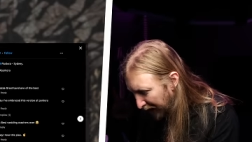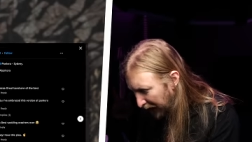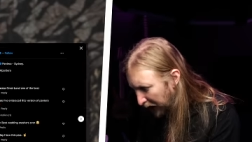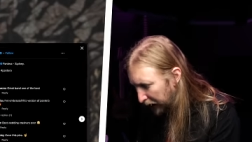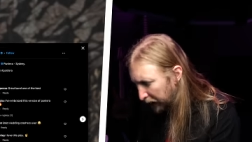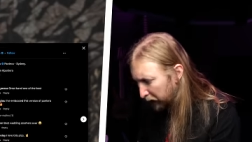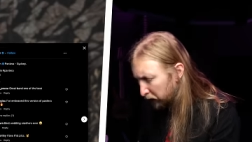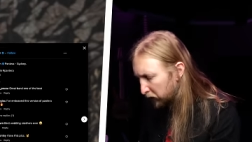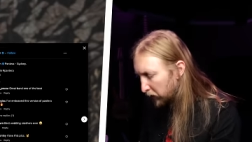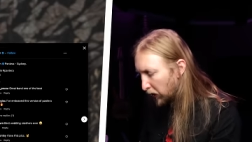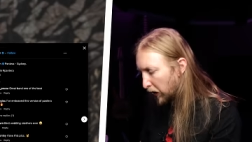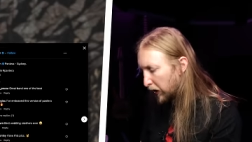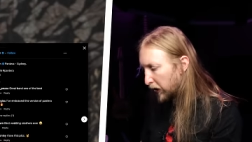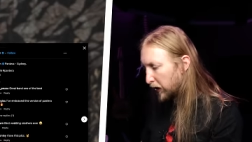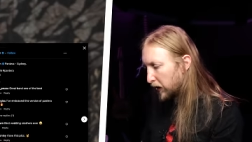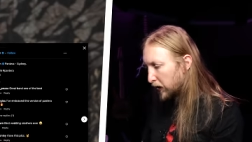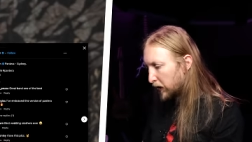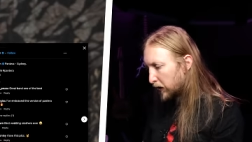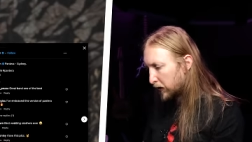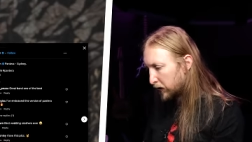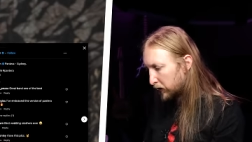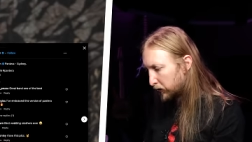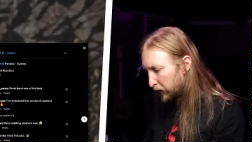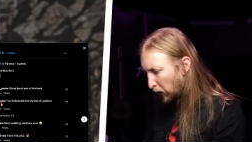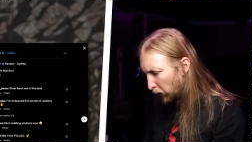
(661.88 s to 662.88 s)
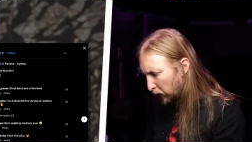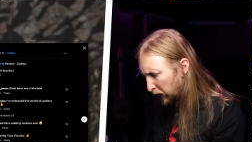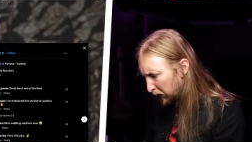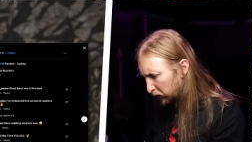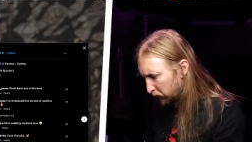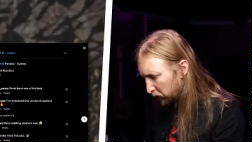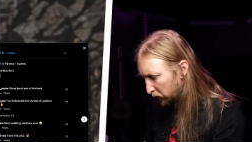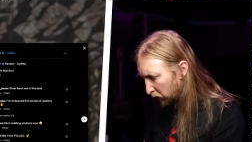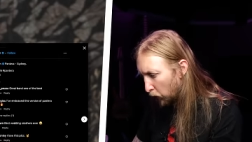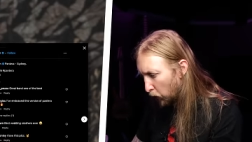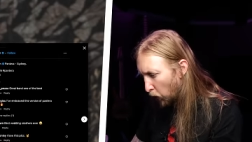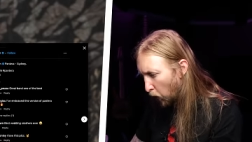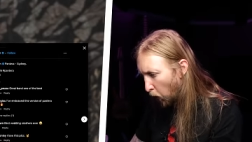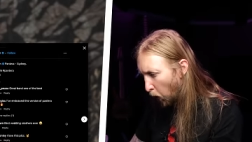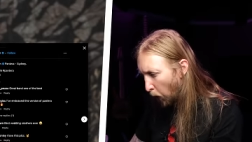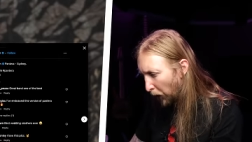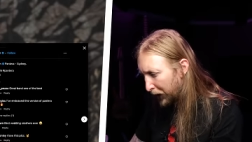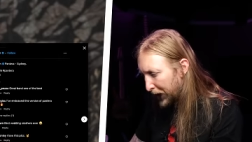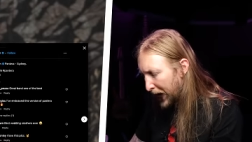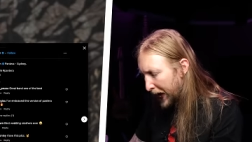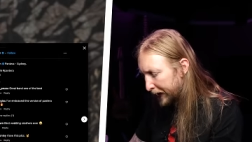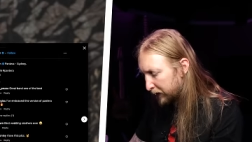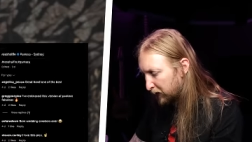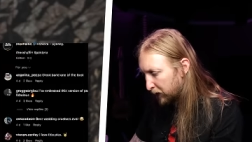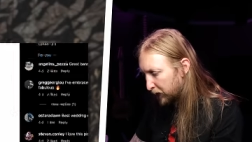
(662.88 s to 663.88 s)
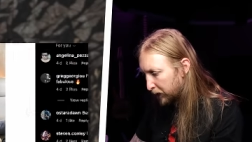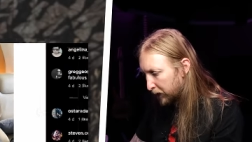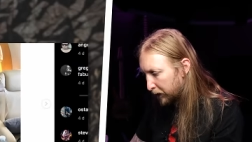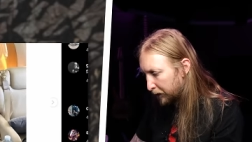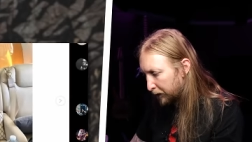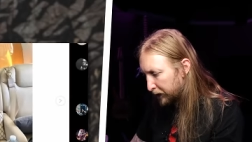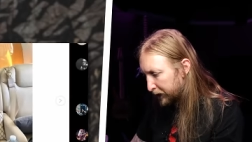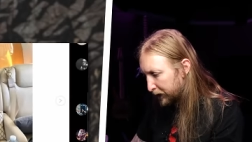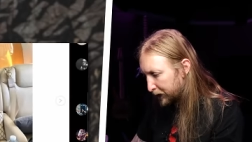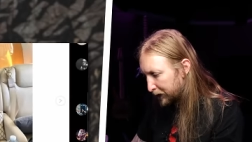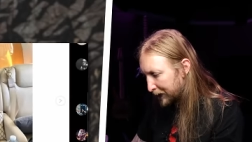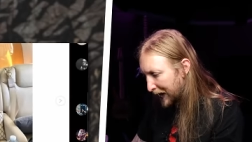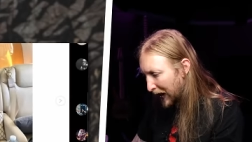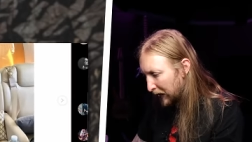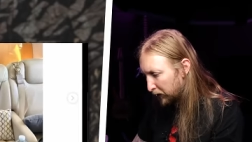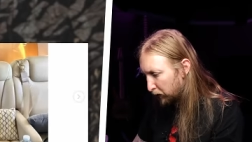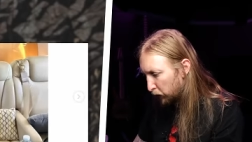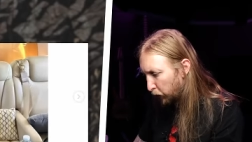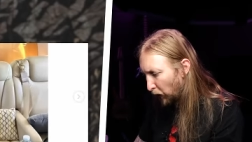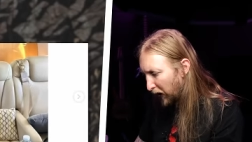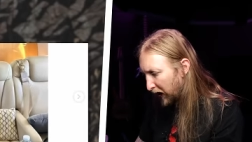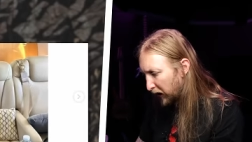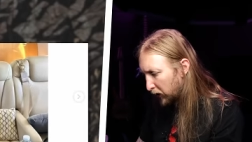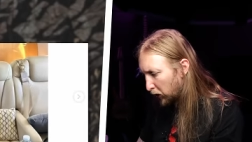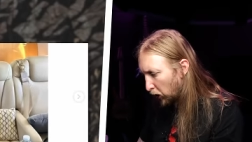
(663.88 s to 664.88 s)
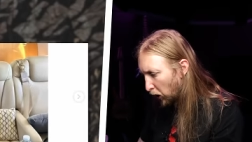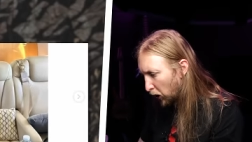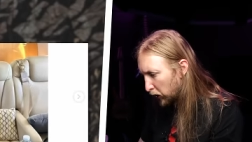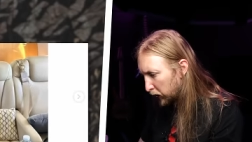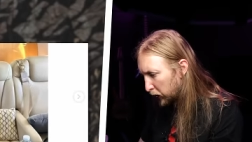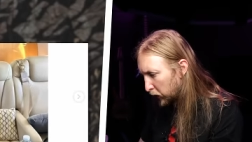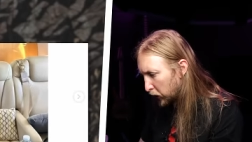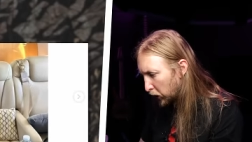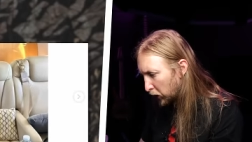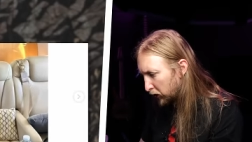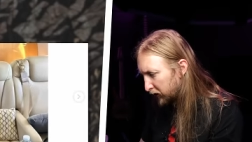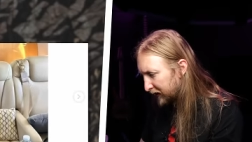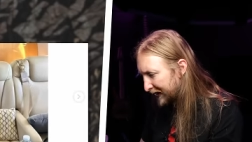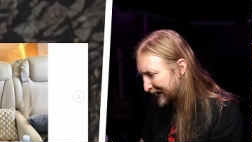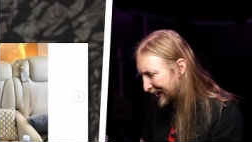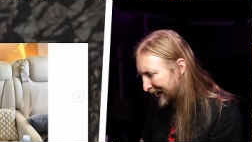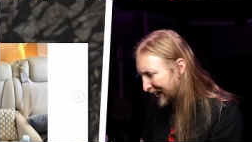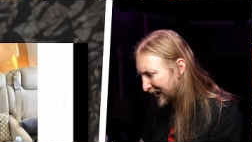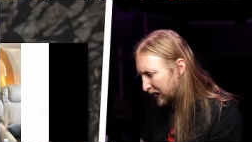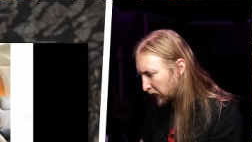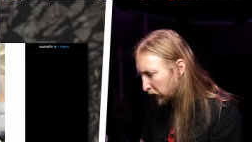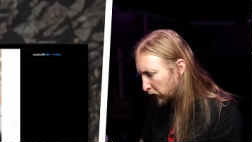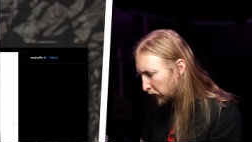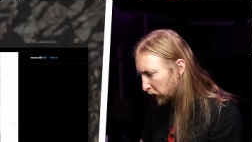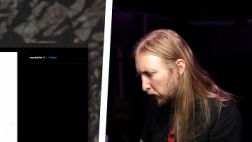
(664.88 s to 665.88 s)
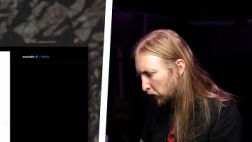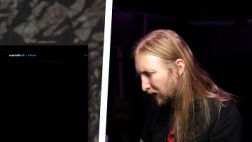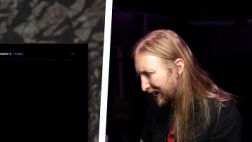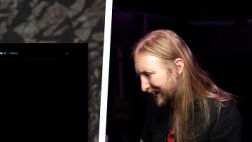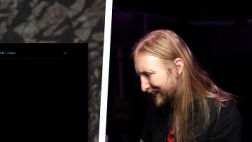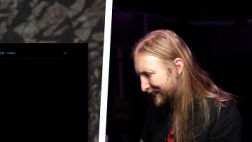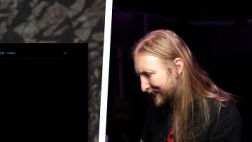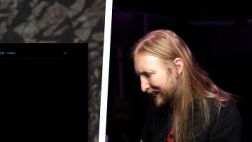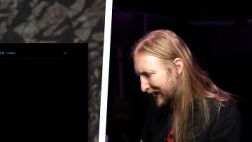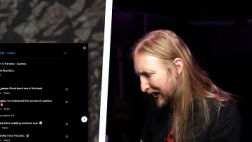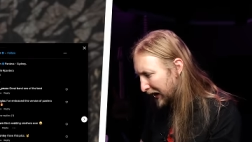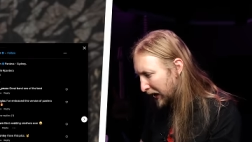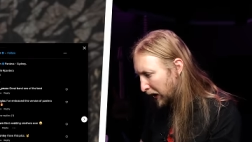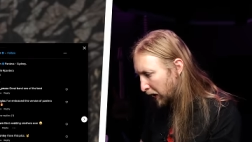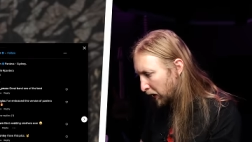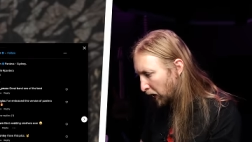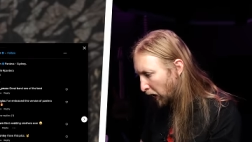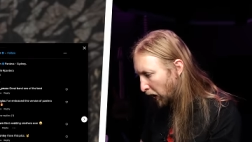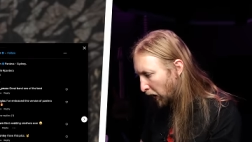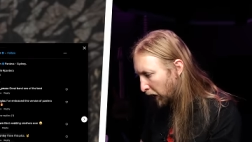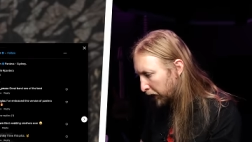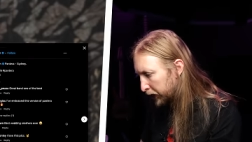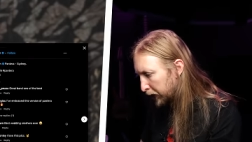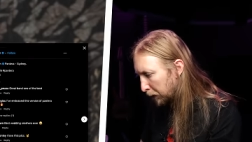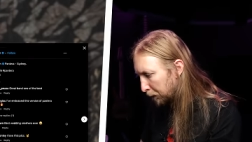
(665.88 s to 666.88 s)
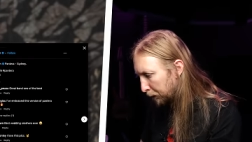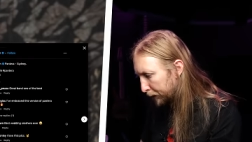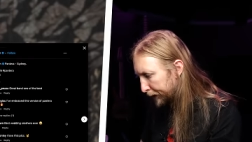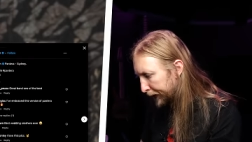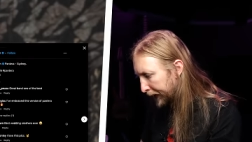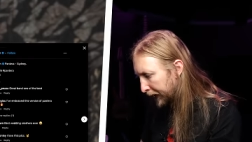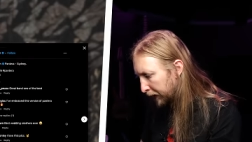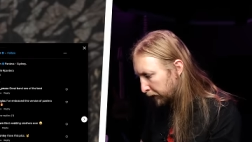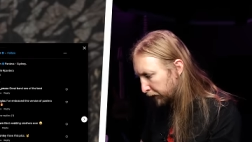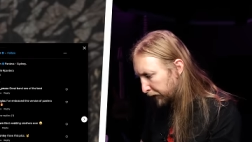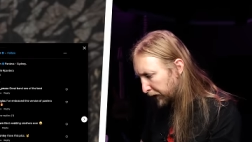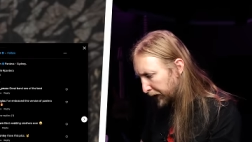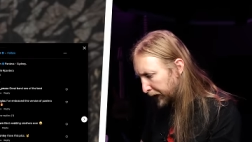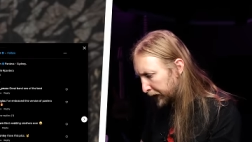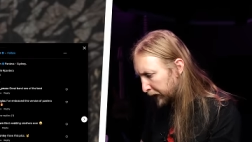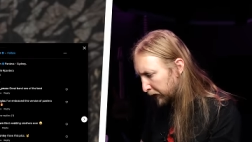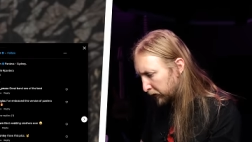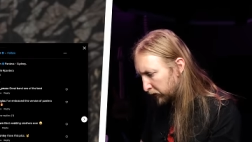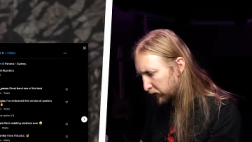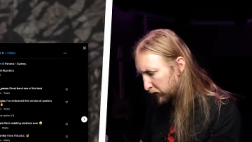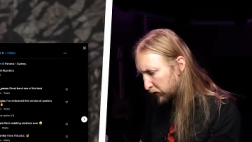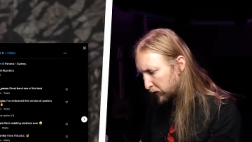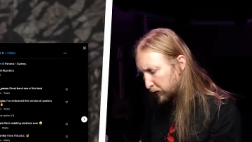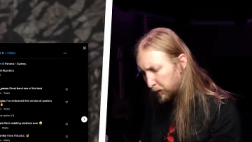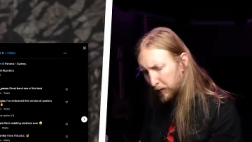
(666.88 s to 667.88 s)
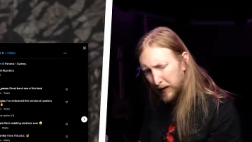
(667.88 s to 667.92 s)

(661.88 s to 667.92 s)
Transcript: that is. Donuts? Ooh, that's what I call good catering right there on the plane. Phil is